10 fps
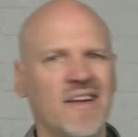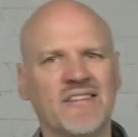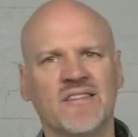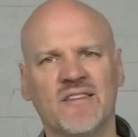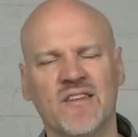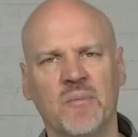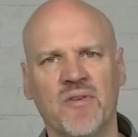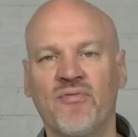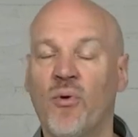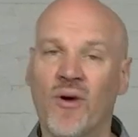less than it did
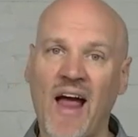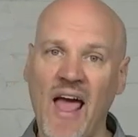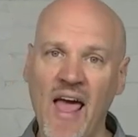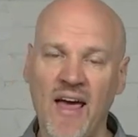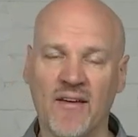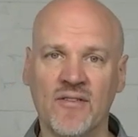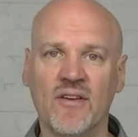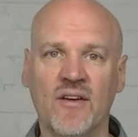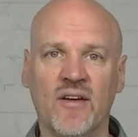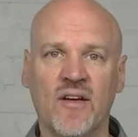before,
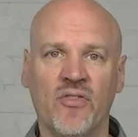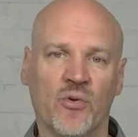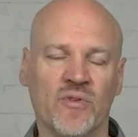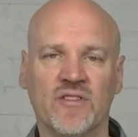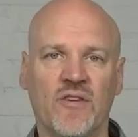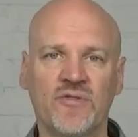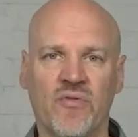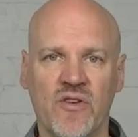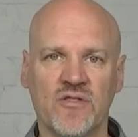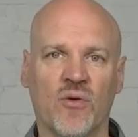and the results
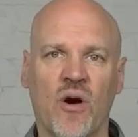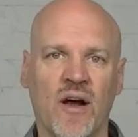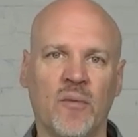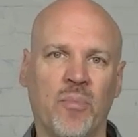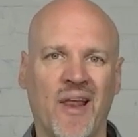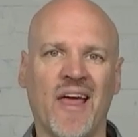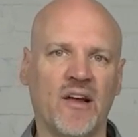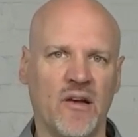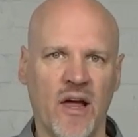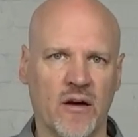of this are on a
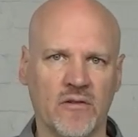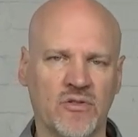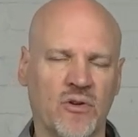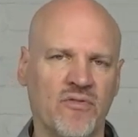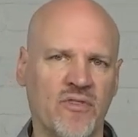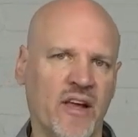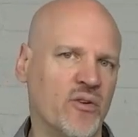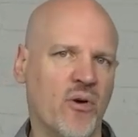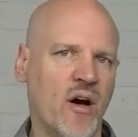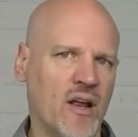blank layer. So if
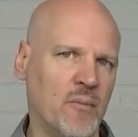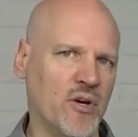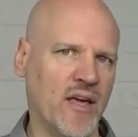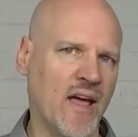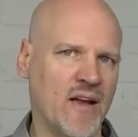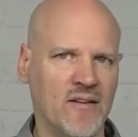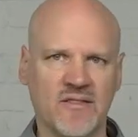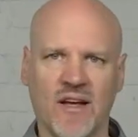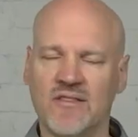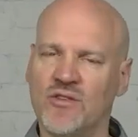later on I'm looking at it and
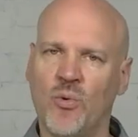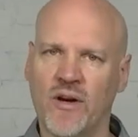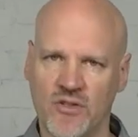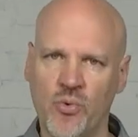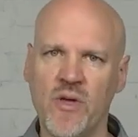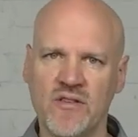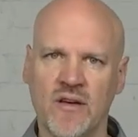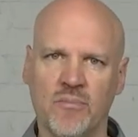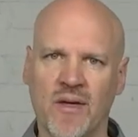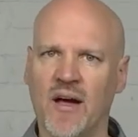decide I still want to tweak
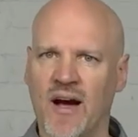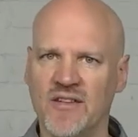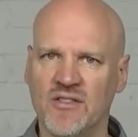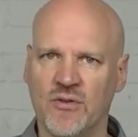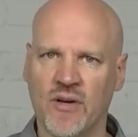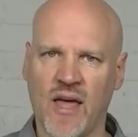something, I still